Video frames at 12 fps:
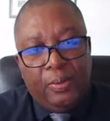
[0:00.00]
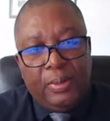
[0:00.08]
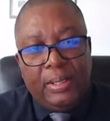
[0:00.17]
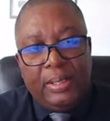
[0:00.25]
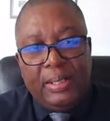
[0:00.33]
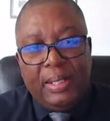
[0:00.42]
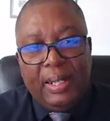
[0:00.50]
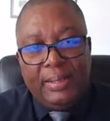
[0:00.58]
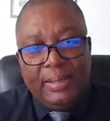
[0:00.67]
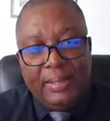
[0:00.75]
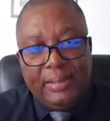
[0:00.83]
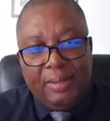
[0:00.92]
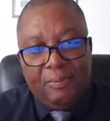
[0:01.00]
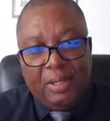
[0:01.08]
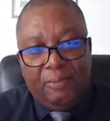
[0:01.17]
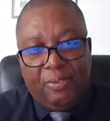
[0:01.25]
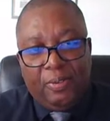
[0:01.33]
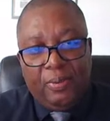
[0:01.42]
Union in
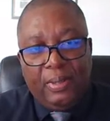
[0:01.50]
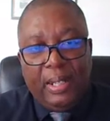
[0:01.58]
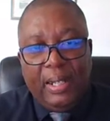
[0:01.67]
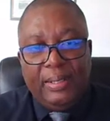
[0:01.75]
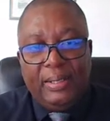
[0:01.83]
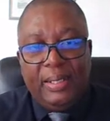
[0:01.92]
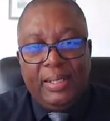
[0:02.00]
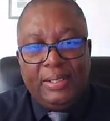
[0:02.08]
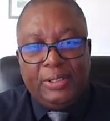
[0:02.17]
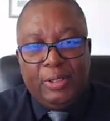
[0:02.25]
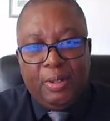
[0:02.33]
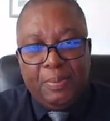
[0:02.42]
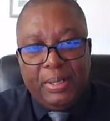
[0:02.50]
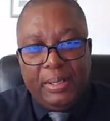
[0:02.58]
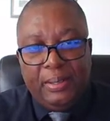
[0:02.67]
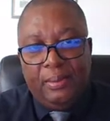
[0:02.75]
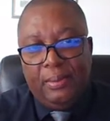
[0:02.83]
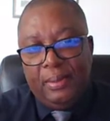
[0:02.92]
1974 and East
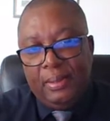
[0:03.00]
Germany